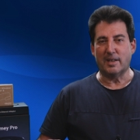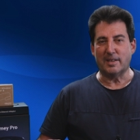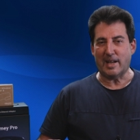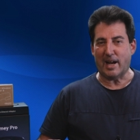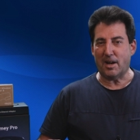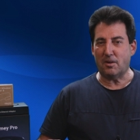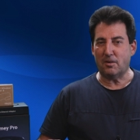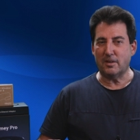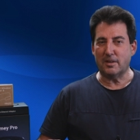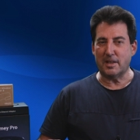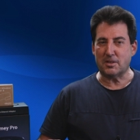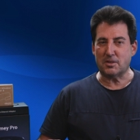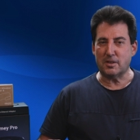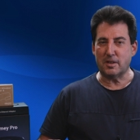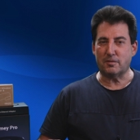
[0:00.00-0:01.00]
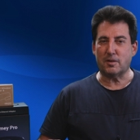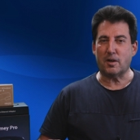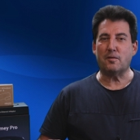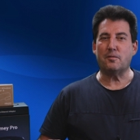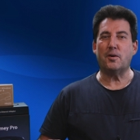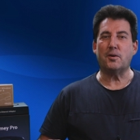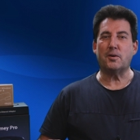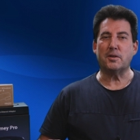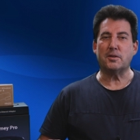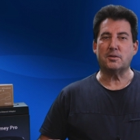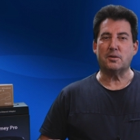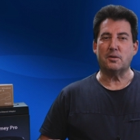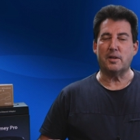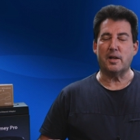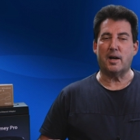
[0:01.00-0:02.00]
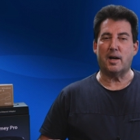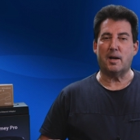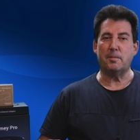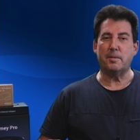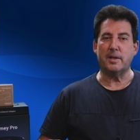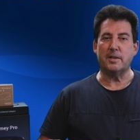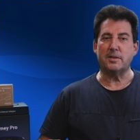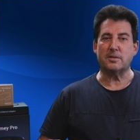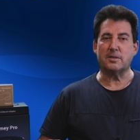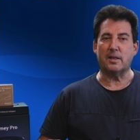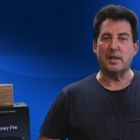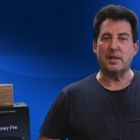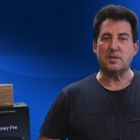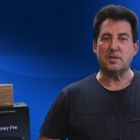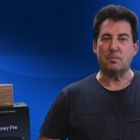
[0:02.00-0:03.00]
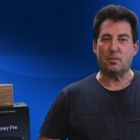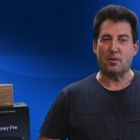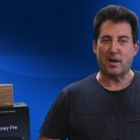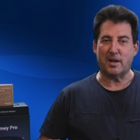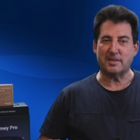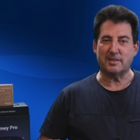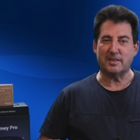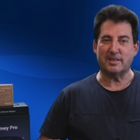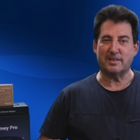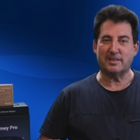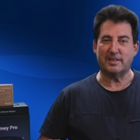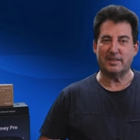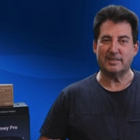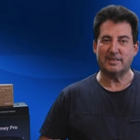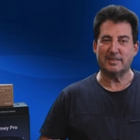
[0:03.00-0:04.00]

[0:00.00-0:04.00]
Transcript: Now, let's shift our focus to the hub installation process.